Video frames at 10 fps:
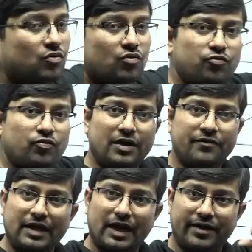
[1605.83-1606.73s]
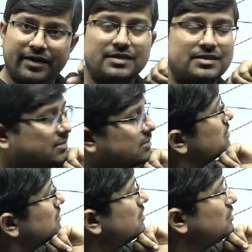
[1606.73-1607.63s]
Five candies,
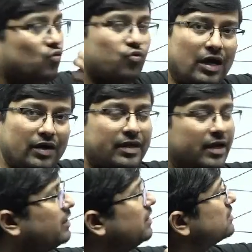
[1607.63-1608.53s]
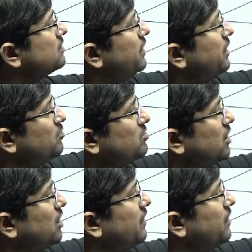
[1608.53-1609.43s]
the names are
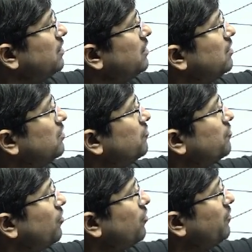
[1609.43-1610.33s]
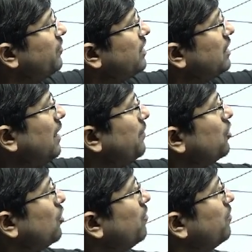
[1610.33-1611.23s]
given, Floramint,
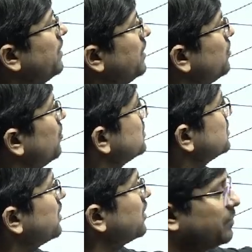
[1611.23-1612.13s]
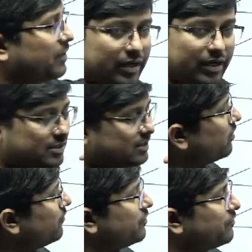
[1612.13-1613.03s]
Laptop, Pentos, Turk and Pickles. They are
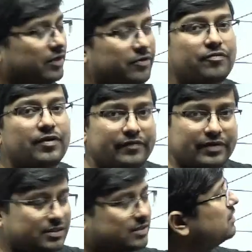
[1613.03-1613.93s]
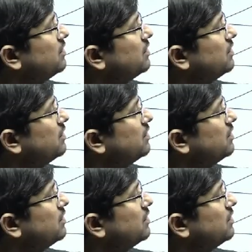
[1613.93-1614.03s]
of different flavors,